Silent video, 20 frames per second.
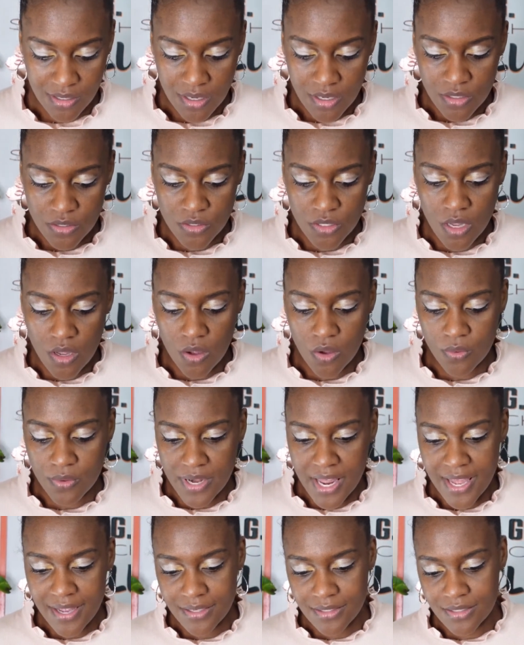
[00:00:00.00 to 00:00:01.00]
So
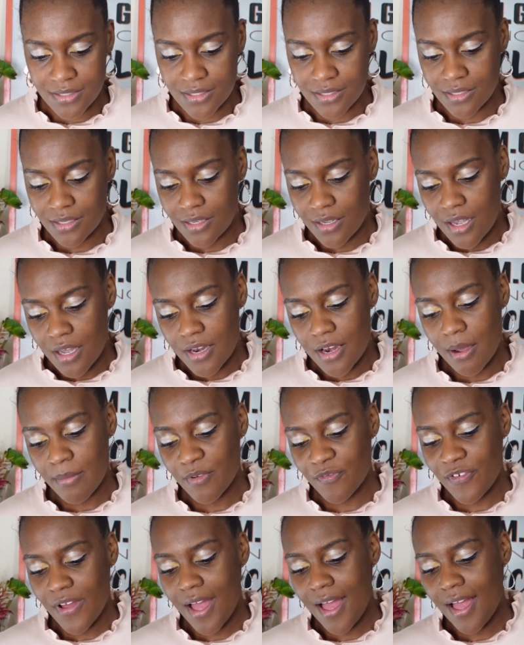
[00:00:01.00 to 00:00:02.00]
next, number
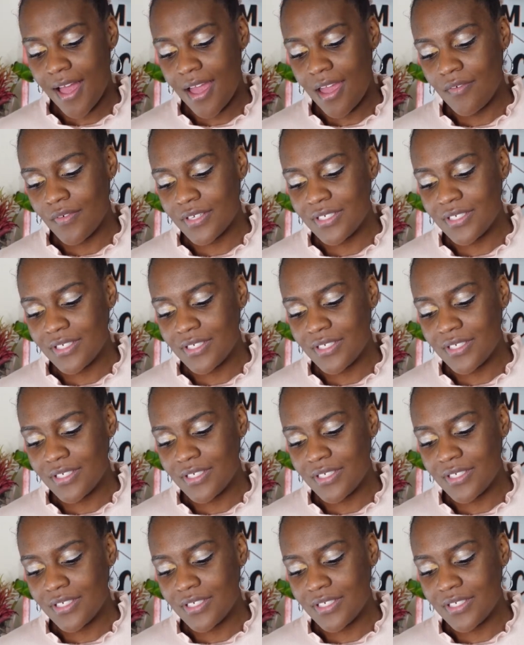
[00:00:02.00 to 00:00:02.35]
5,